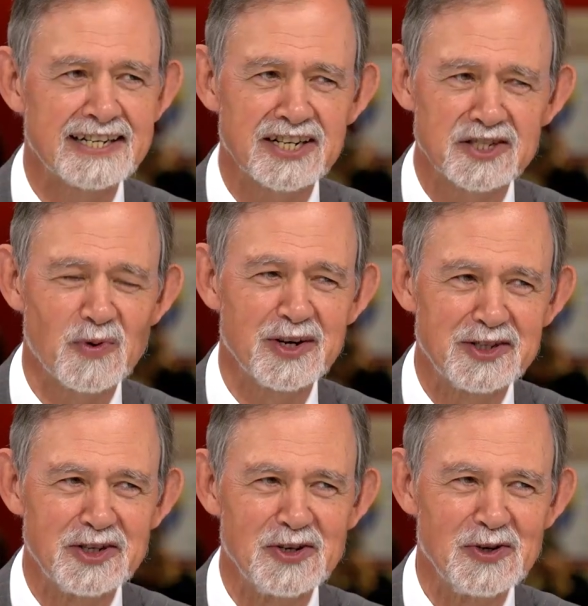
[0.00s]
I just
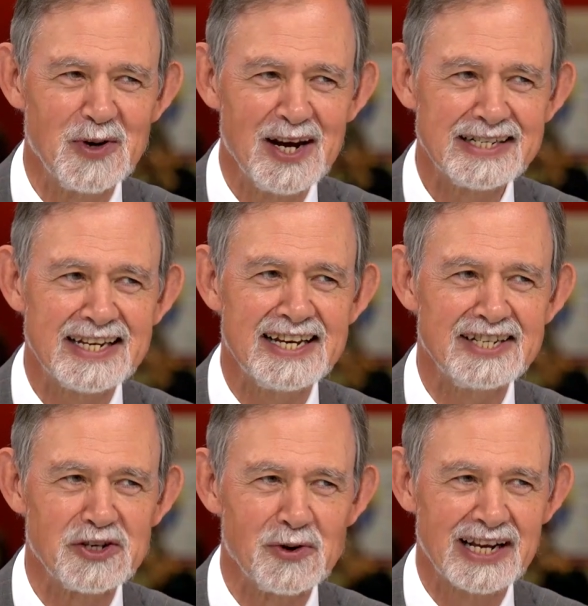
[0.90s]
want to
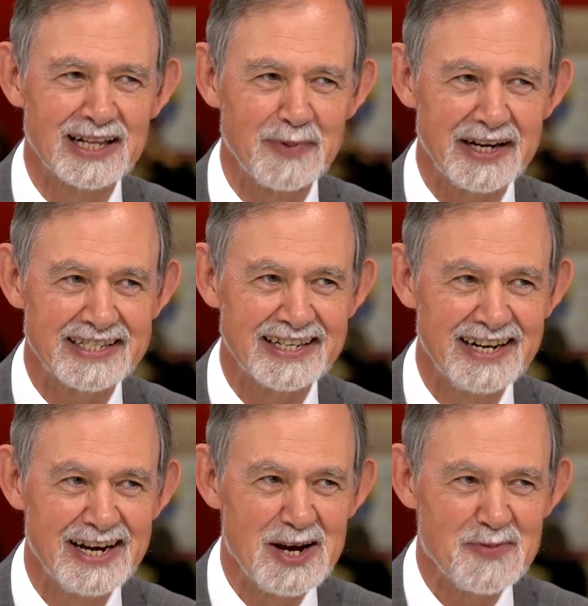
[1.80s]
tease you a little bit,
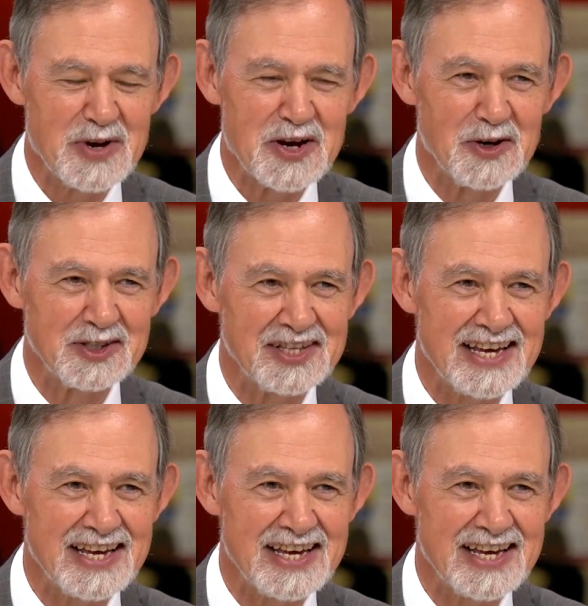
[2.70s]
because the